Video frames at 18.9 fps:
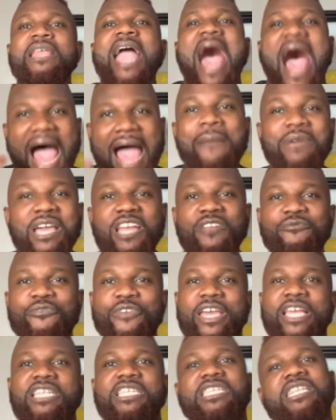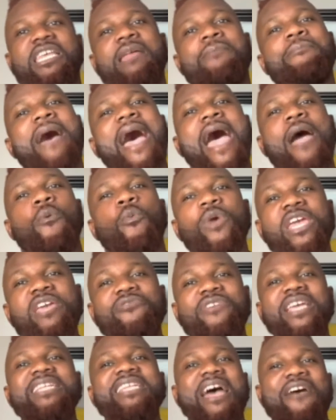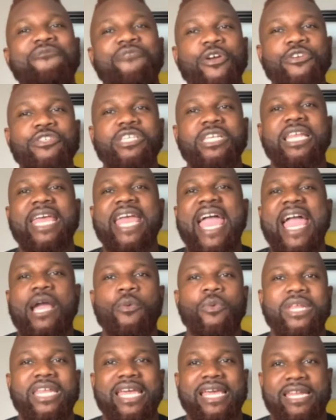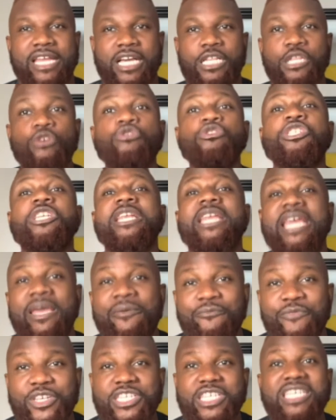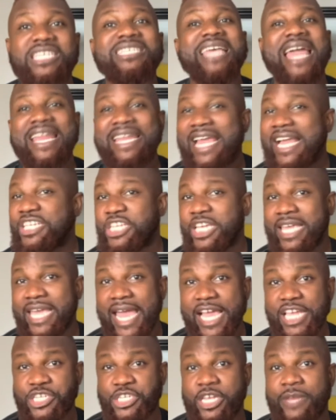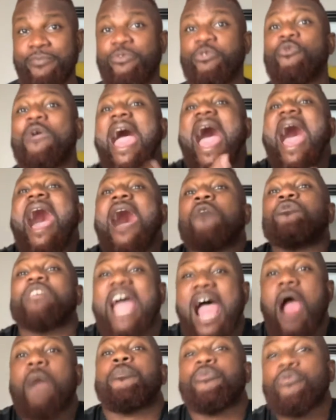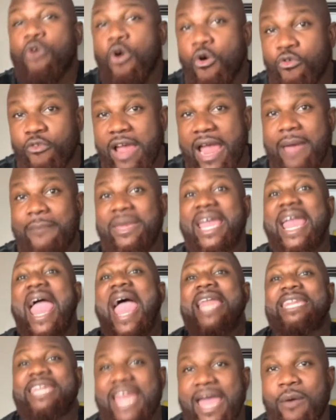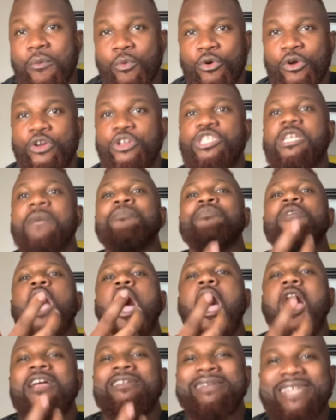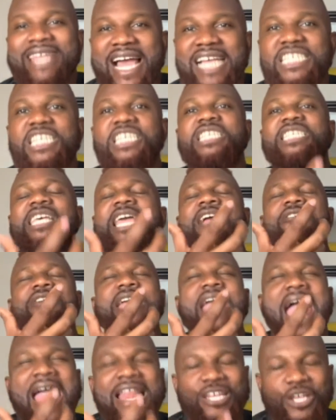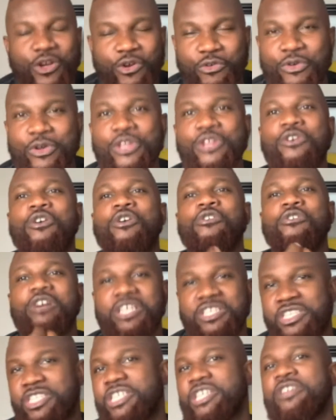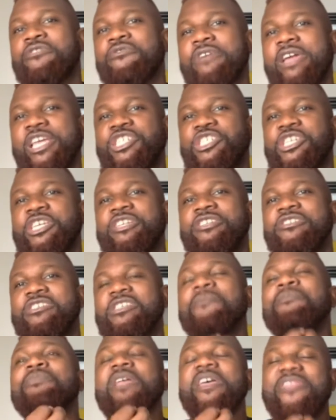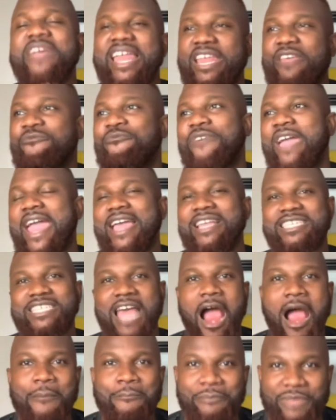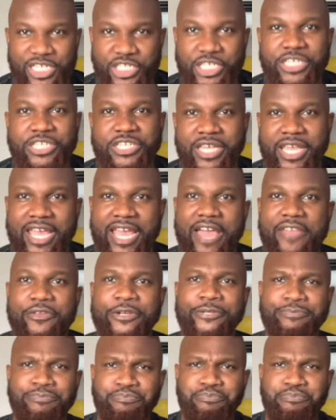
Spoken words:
I'm convinced that by weaving diversity, equity, and inclusion emphasis and education throughout our programming and networks are necessary and critical considerations that advance our mission together.